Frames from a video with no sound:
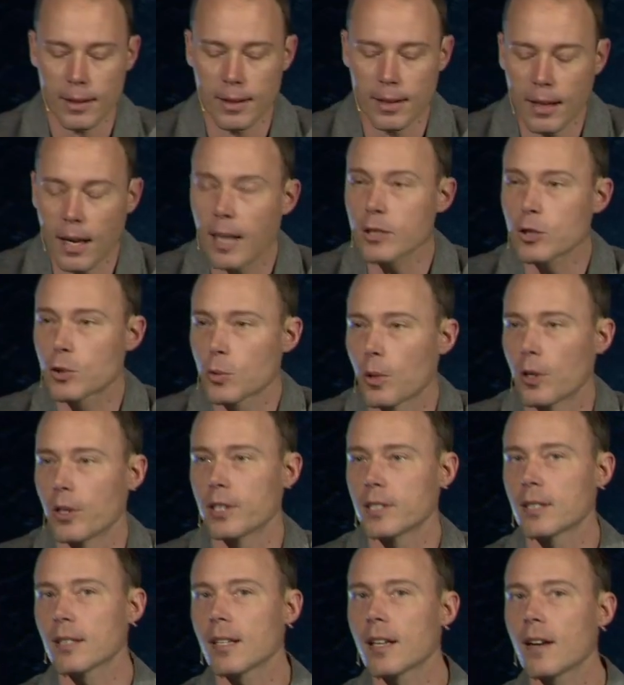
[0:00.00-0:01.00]
God's word
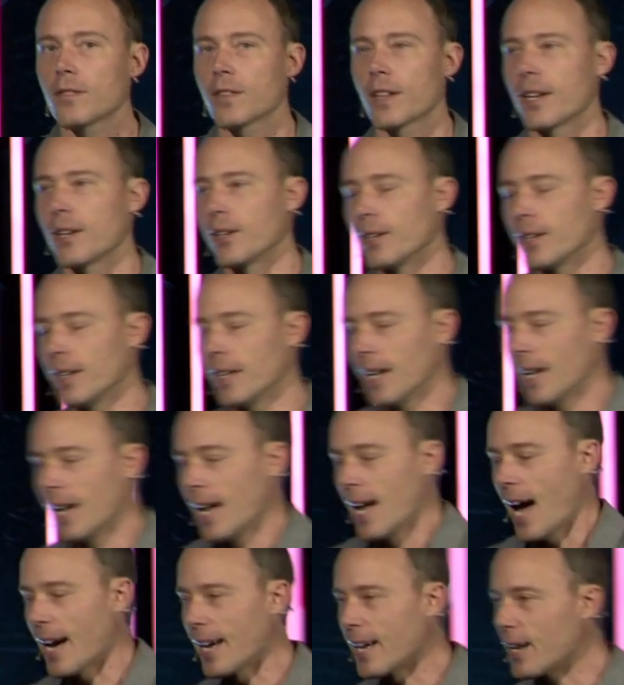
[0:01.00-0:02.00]
is a love letter.
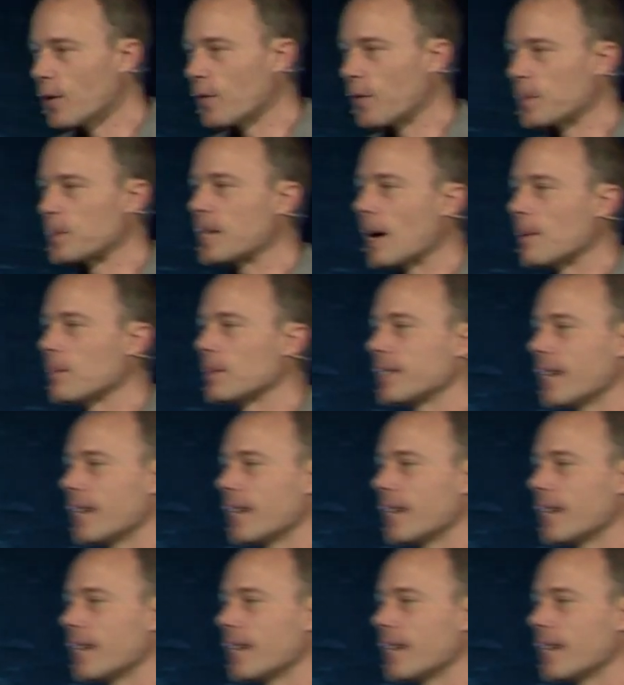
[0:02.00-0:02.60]
I hear from time